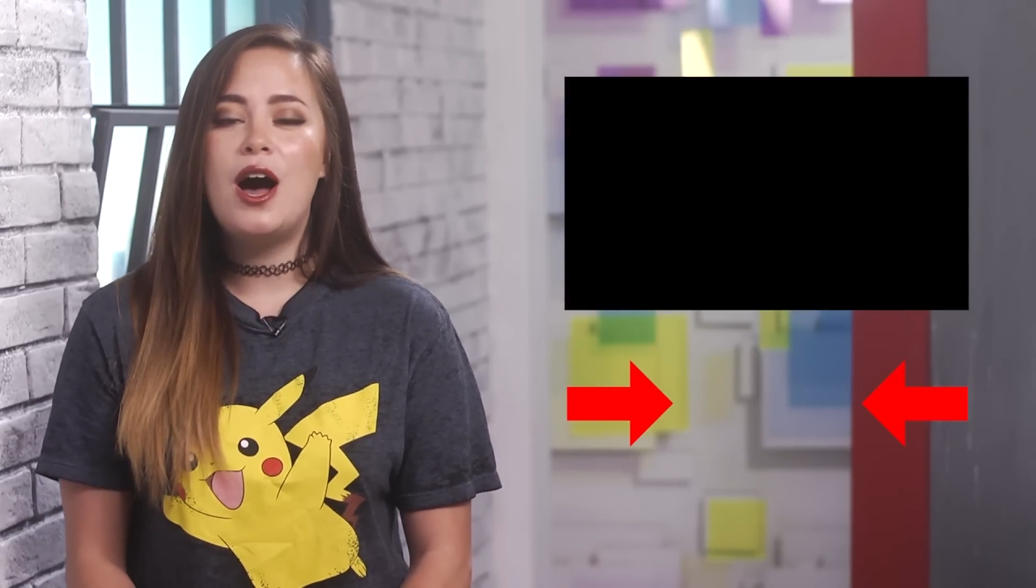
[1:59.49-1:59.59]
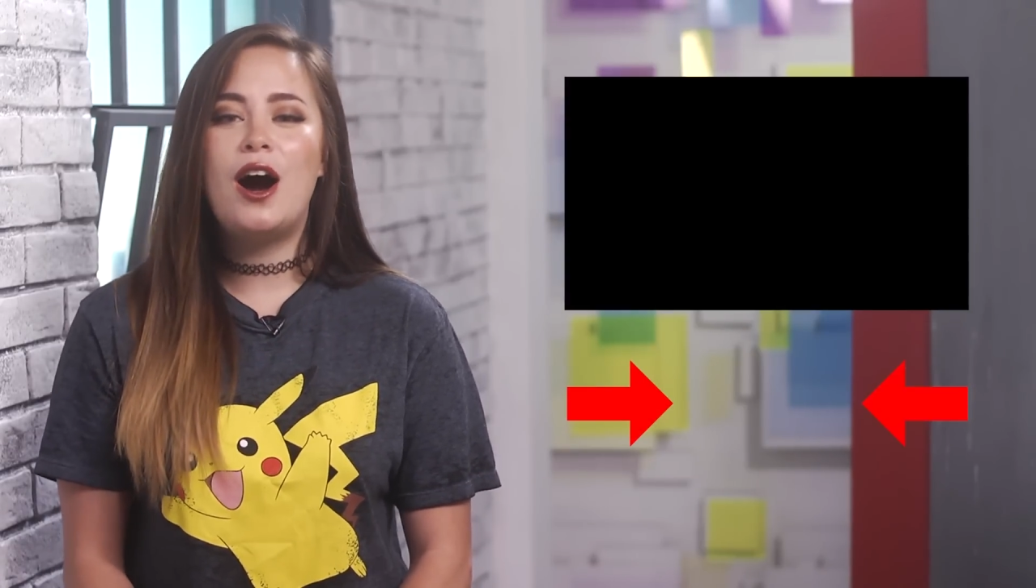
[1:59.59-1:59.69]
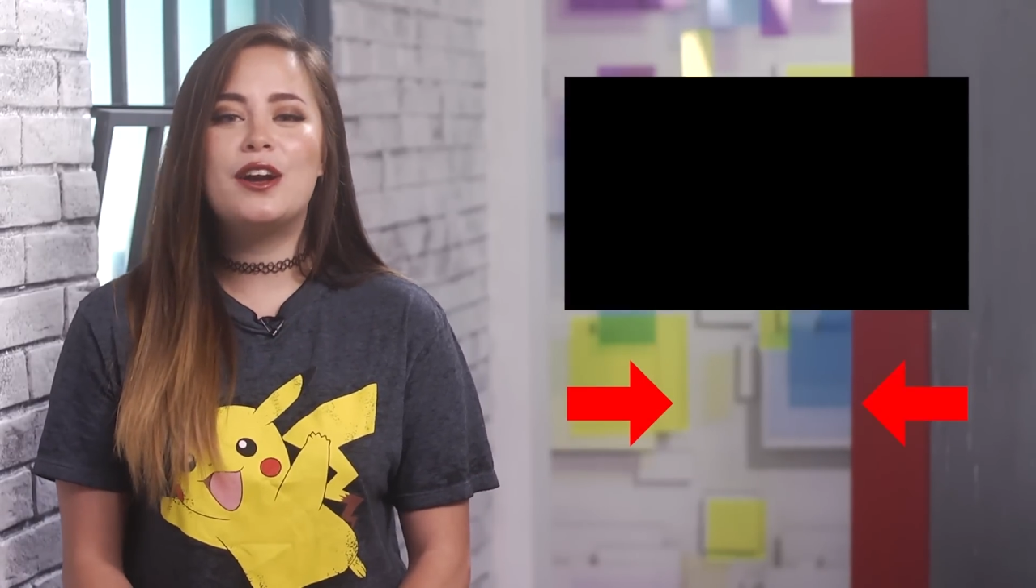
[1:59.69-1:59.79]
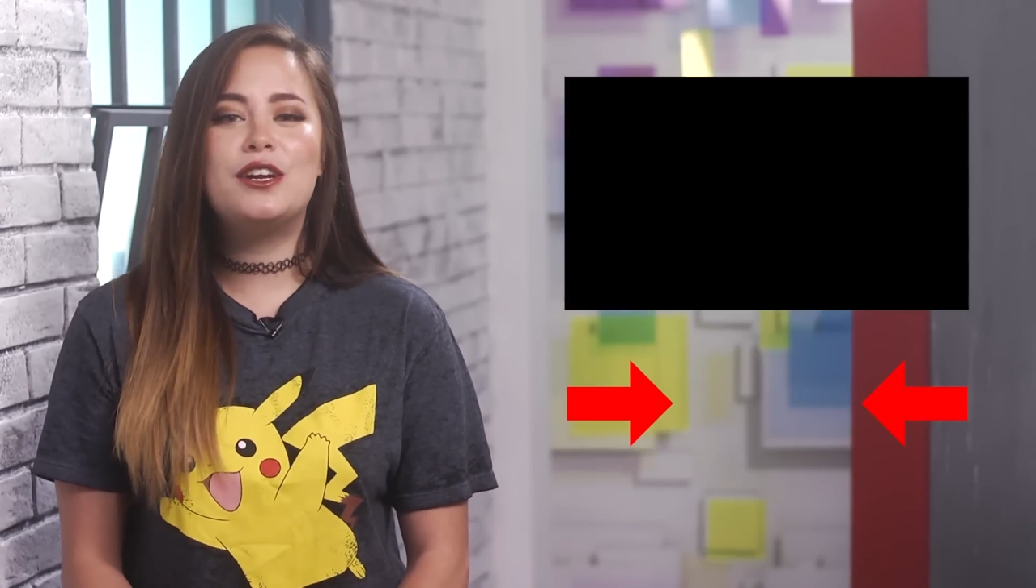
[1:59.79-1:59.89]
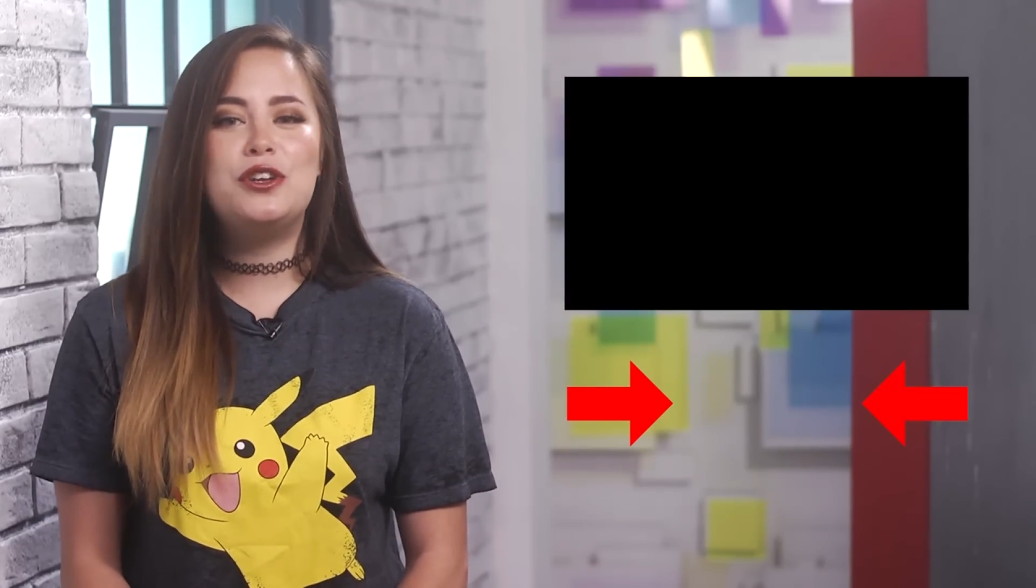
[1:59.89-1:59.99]

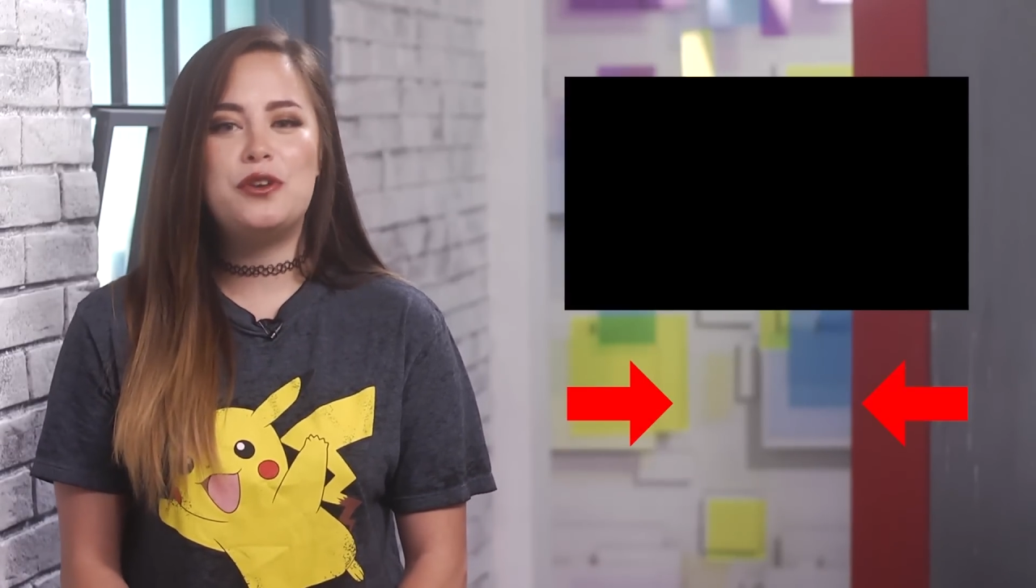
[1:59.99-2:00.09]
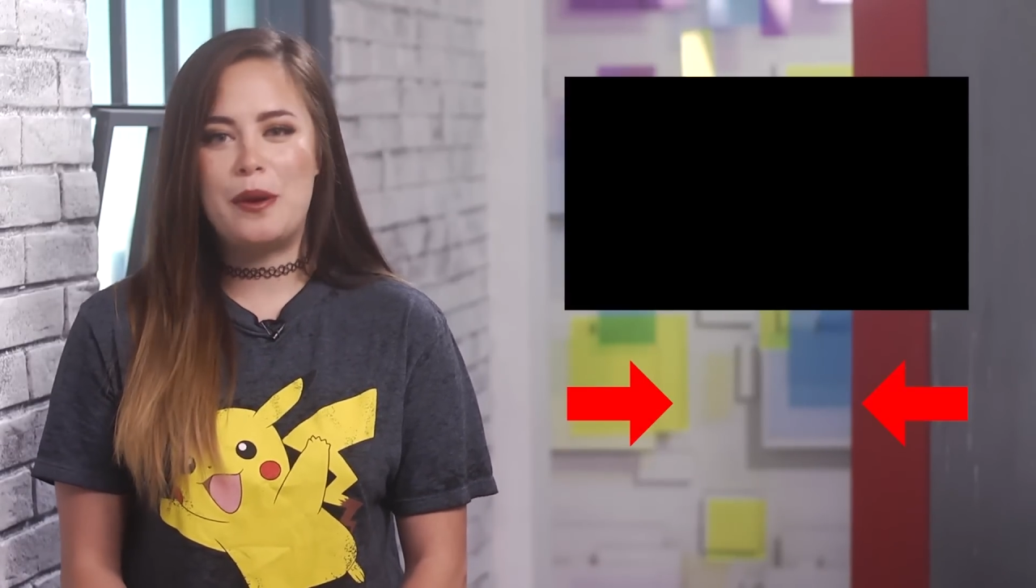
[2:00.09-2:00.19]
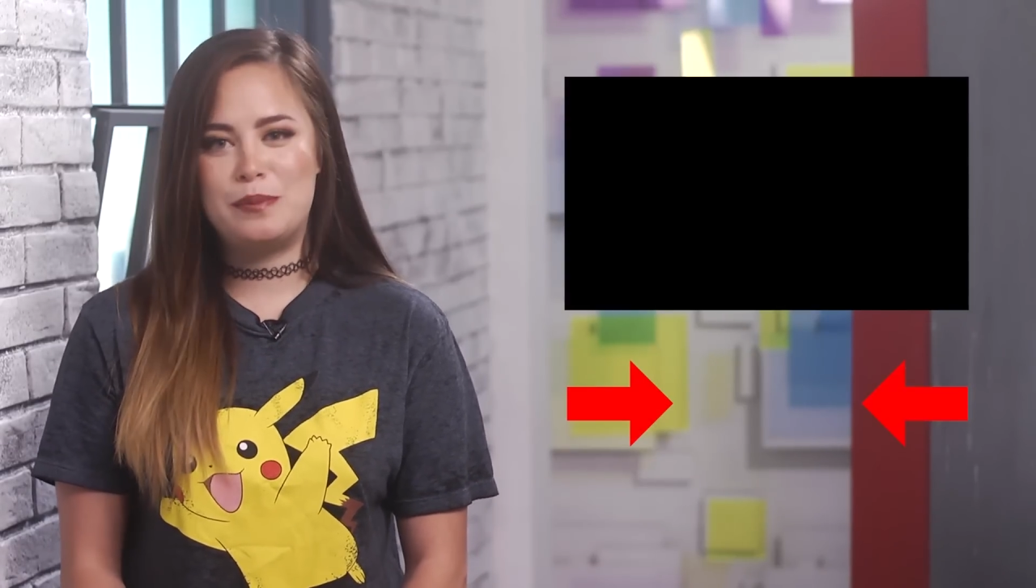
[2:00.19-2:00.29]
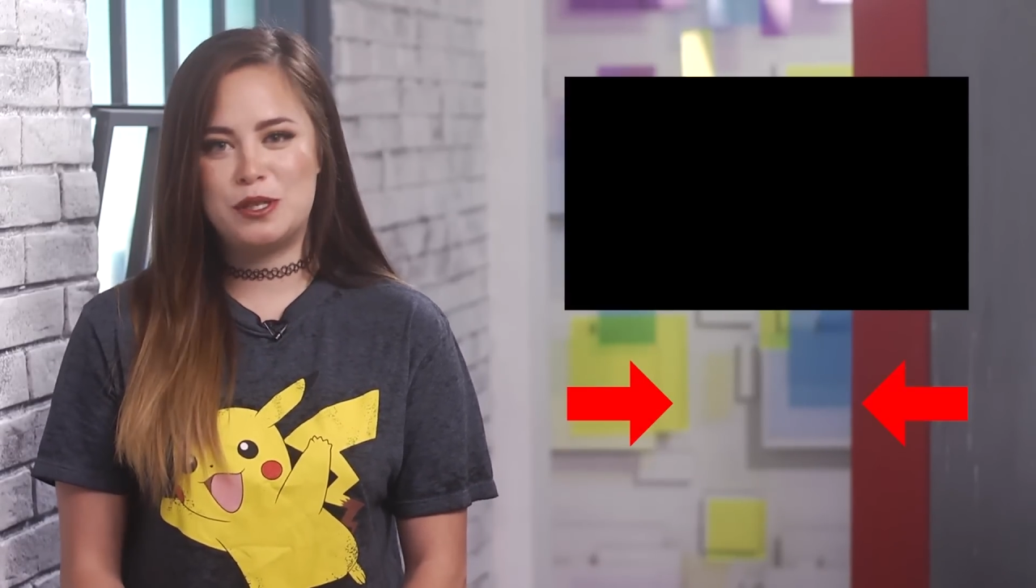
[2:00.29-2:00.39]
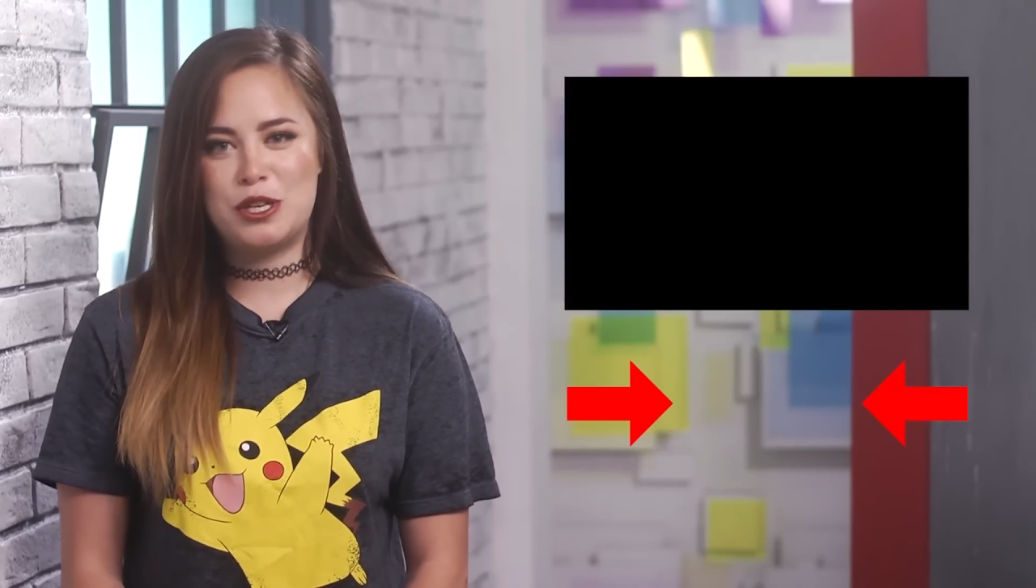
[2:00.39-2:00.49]
on a new
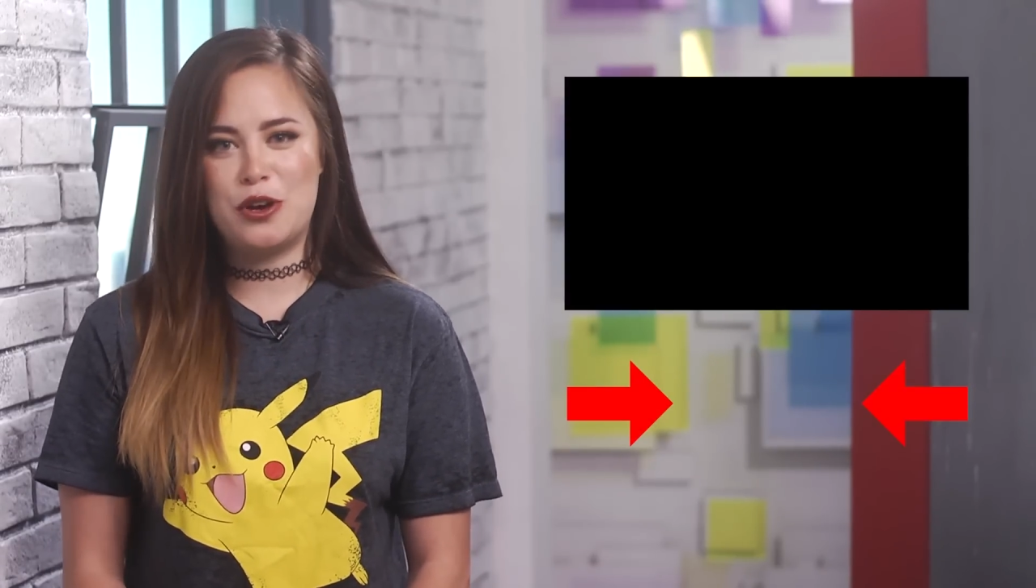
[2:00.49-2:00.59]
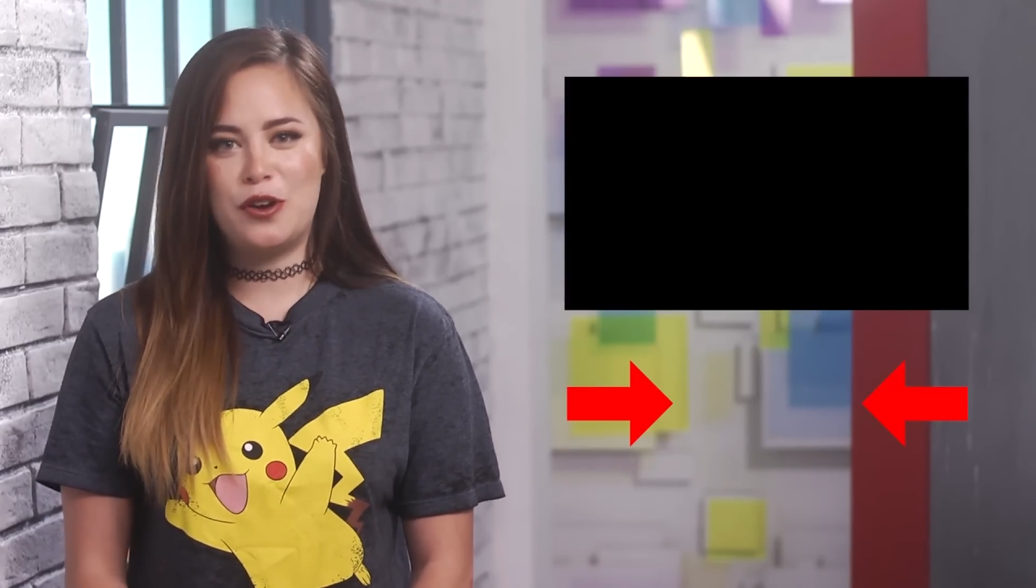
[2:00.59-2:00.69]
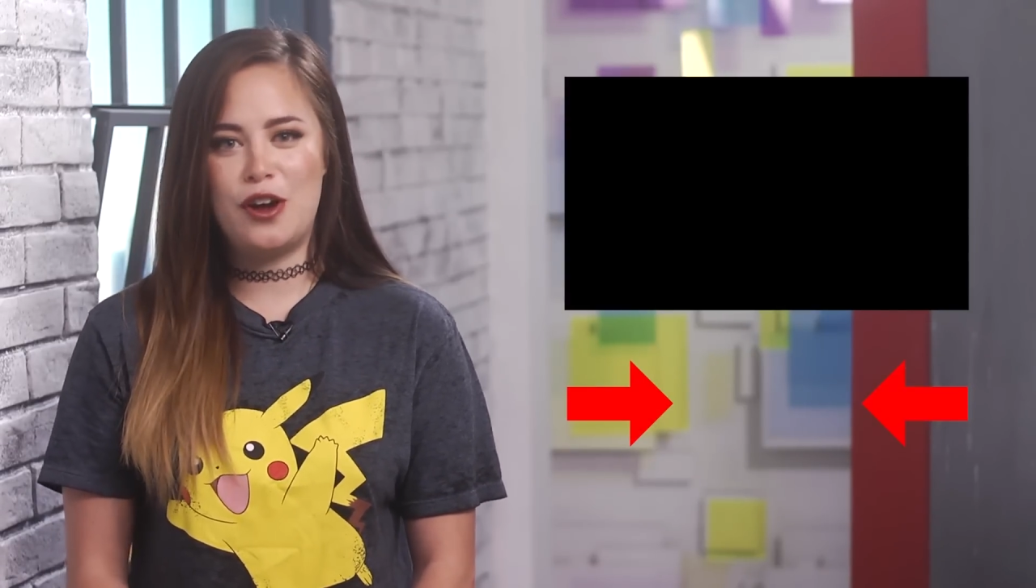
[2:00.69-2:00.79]
episode